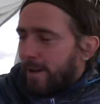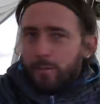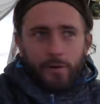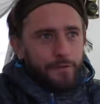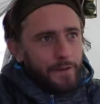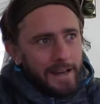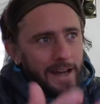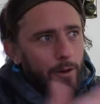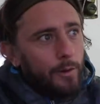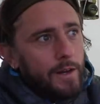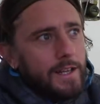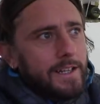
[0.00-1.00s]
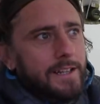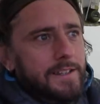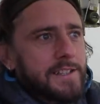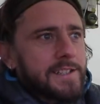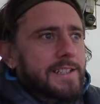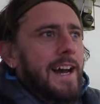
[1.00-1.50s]
But for now,
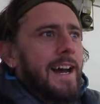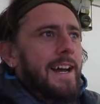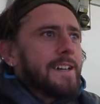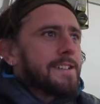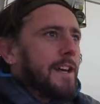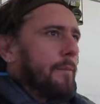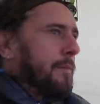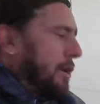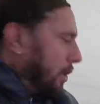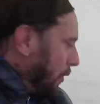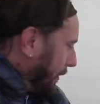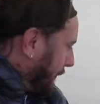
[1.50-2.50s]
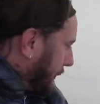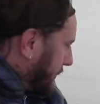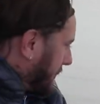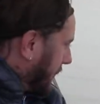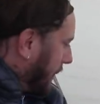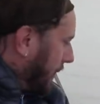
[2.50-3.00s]
the skies are beautiful,
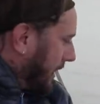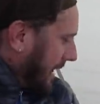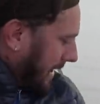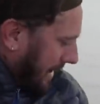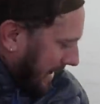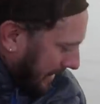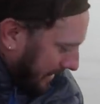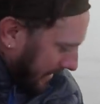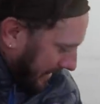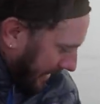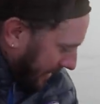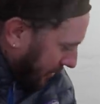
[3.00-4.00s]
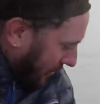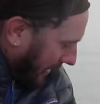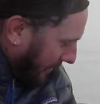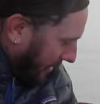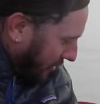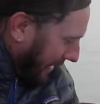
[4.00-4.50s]
so let's try.
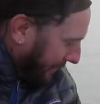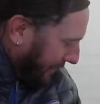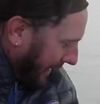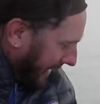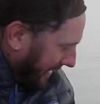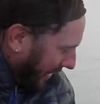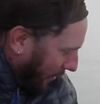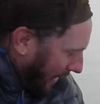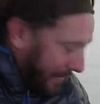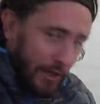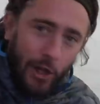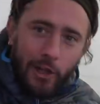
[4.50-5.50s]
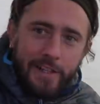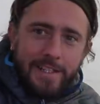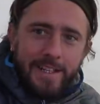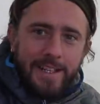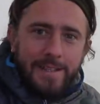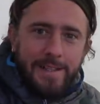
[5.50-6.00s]
I'm going to try and find out where the hole is
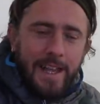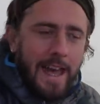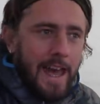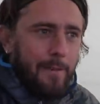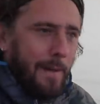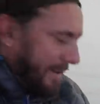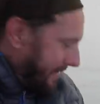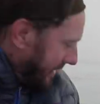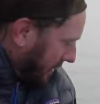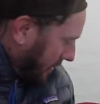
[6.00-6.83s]
in this airbed.